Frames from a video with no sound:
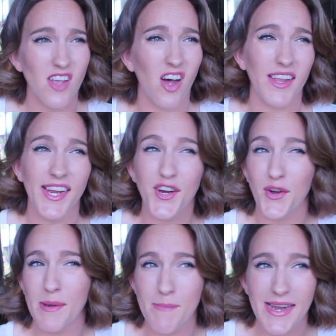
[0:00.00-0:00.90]
I'll eat
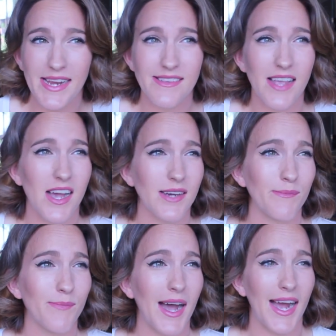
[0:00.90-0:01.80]
green beans.
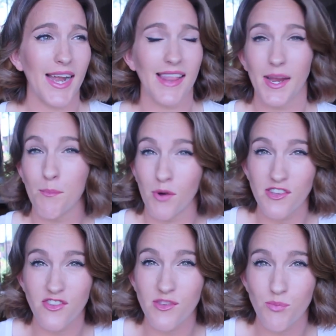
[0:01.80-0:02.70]
Um, I like
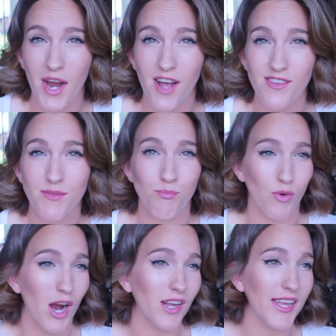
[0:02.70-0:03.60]
Brussels sprouts,
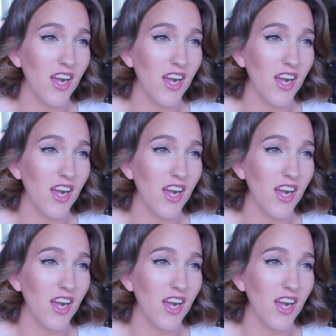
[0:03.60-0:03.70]
broccoli.